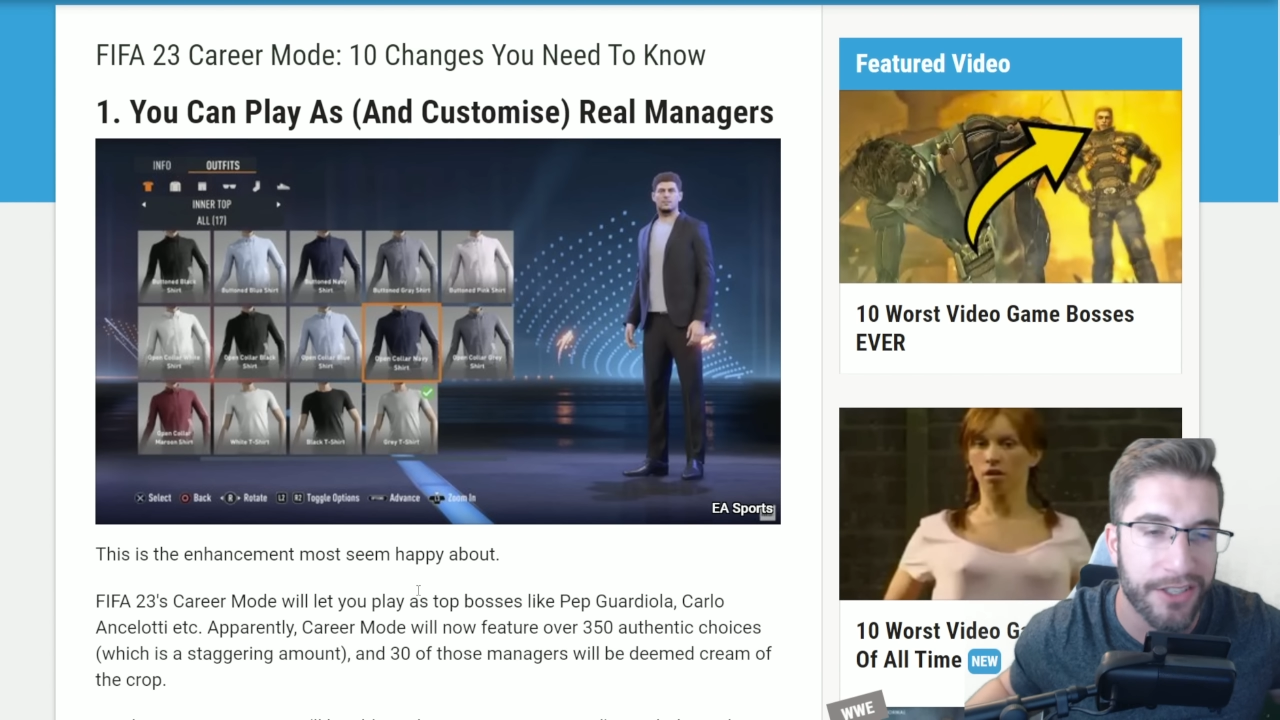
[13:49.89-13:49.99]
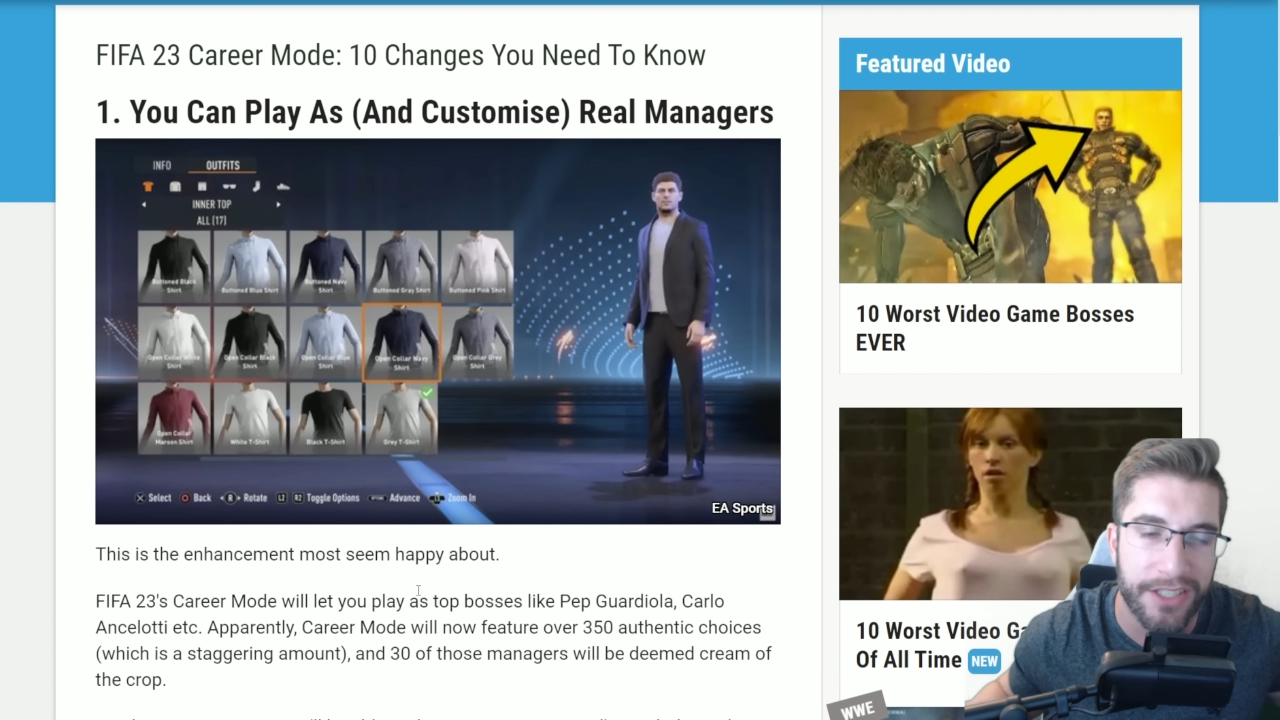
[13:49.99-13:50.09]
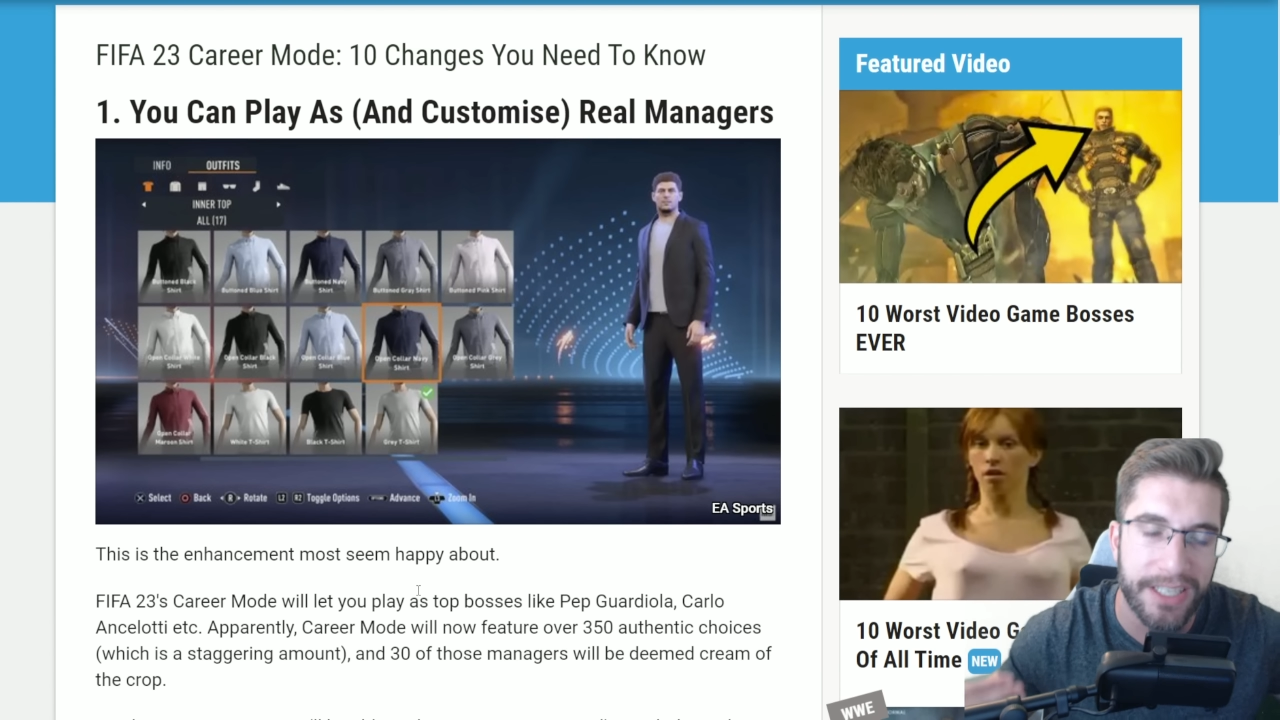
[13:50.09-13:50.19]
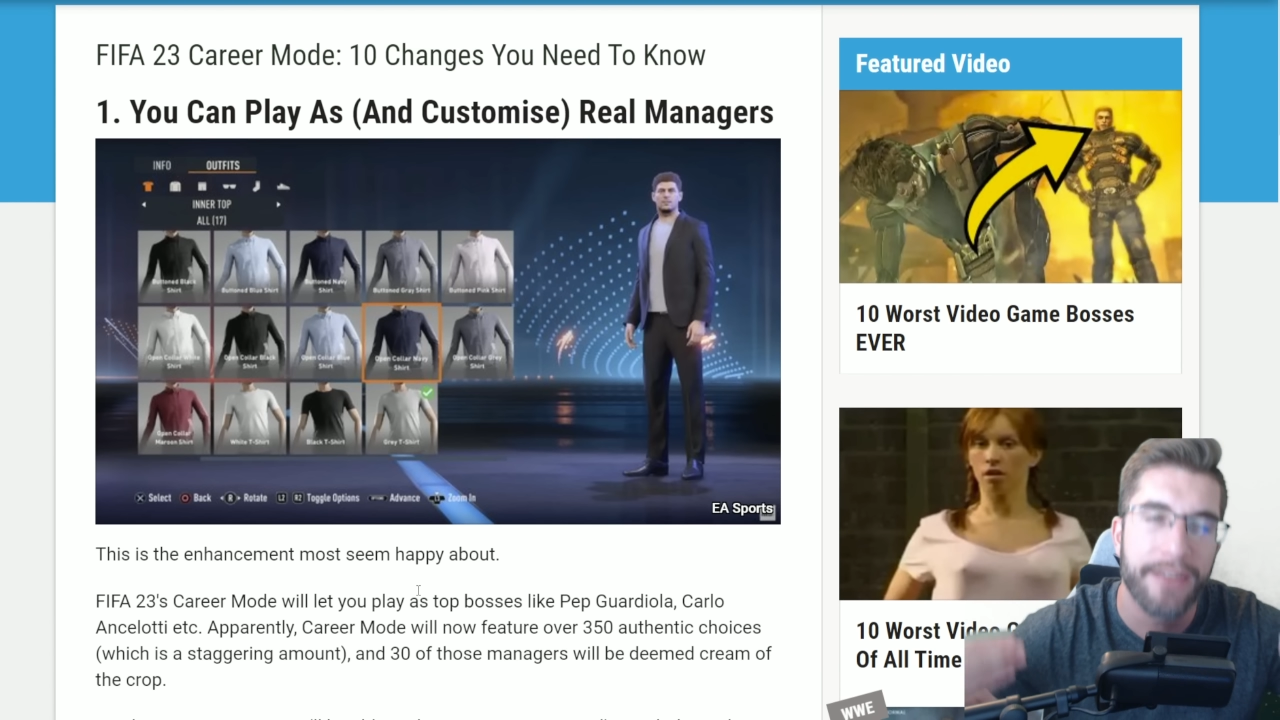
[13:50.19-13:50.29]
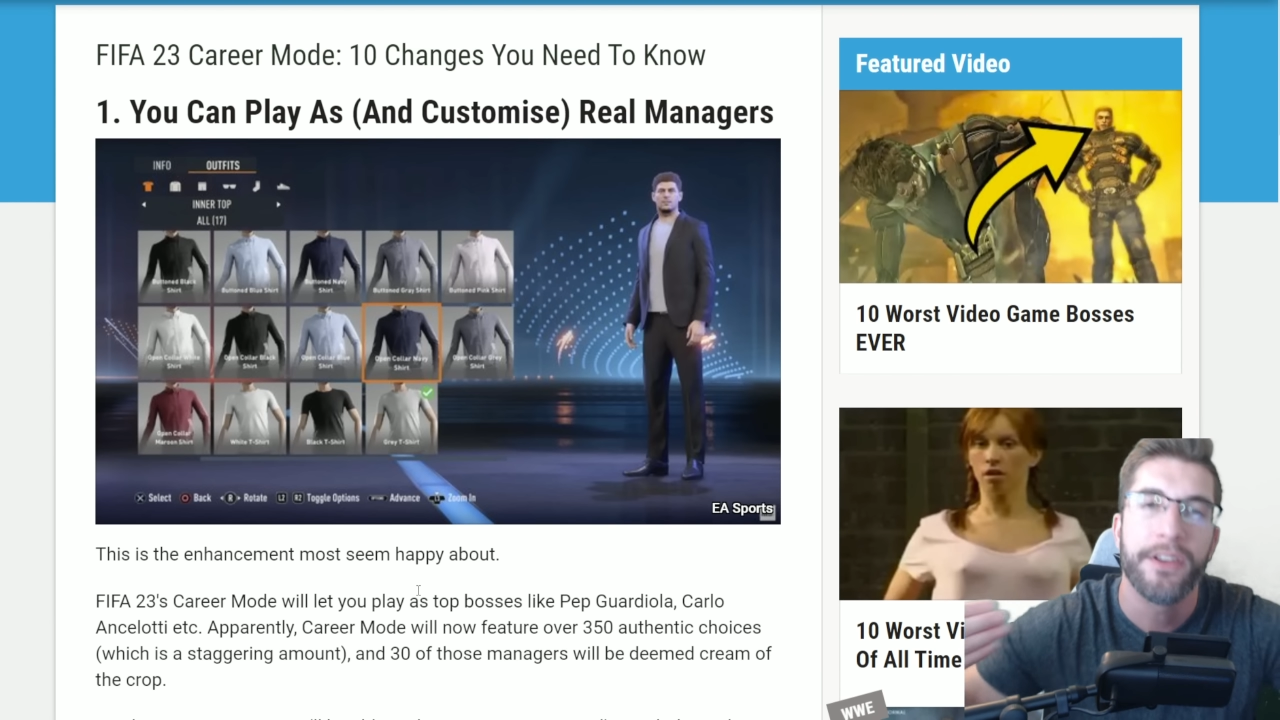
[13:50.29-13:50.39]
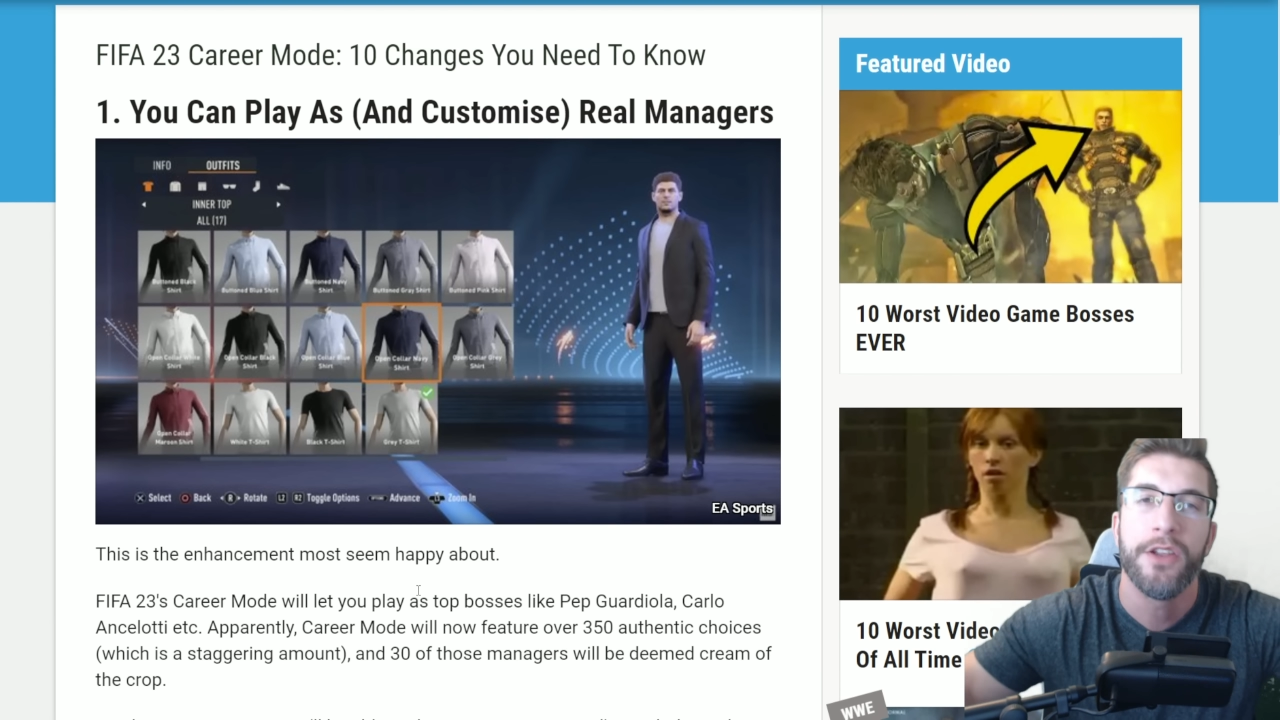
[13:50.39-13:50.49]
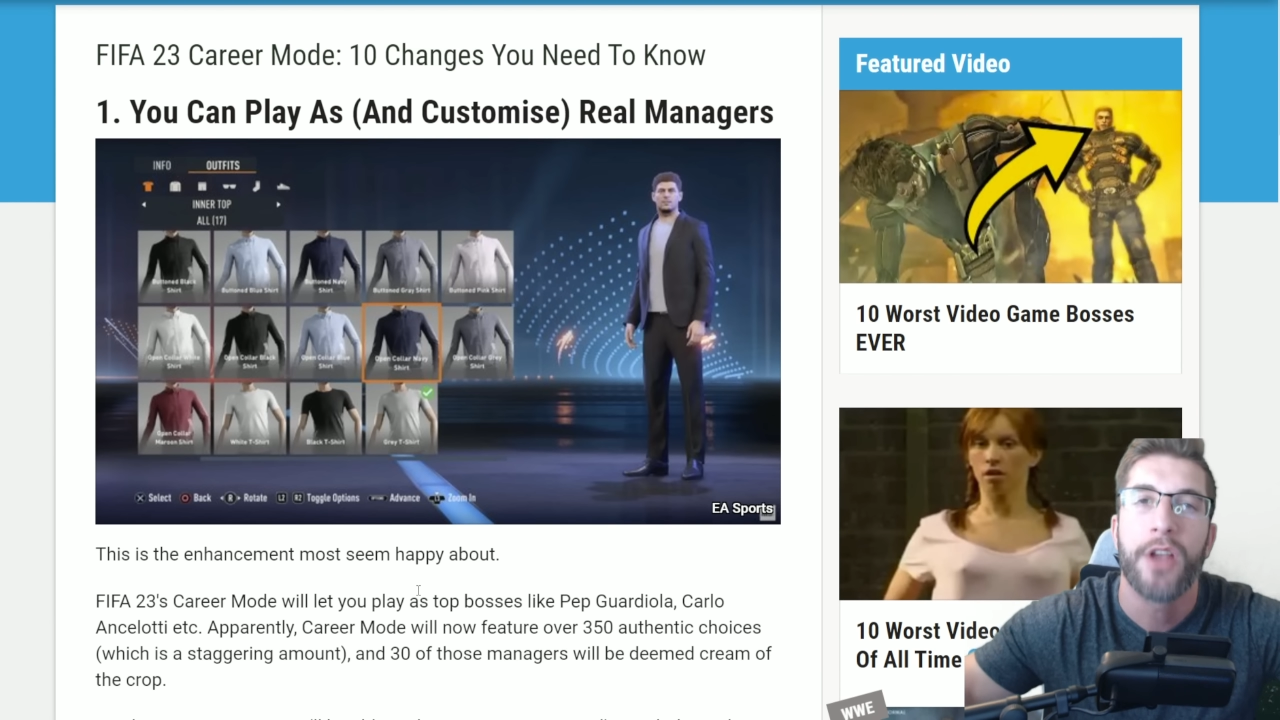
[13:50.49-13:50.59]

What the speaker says: just giving you